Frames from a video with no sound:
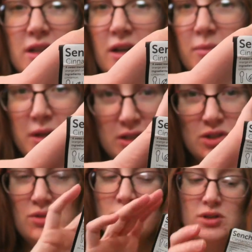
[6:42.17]
um, like
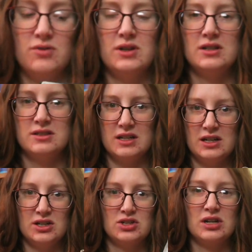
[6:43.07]
two
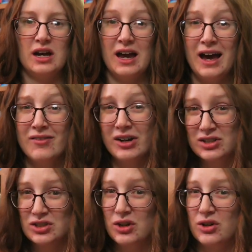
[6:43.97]
servings-ish. I have
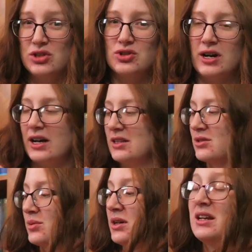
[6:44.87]
actually already tried
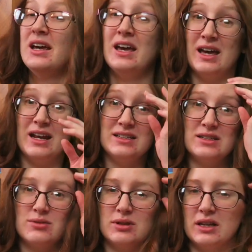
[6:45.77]
this one and I
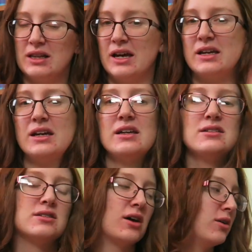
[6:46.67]
did really like it.
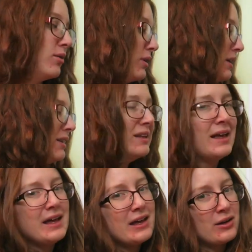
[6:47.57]
So a
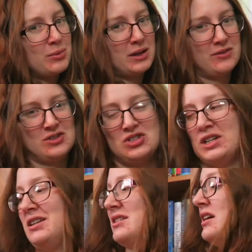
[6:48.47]
little bit of a
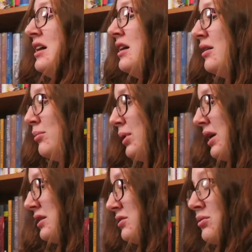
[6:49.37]
cheat
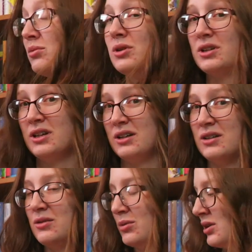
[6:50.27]
but we're gonna
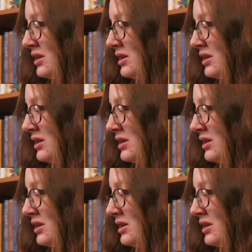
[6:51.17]
we're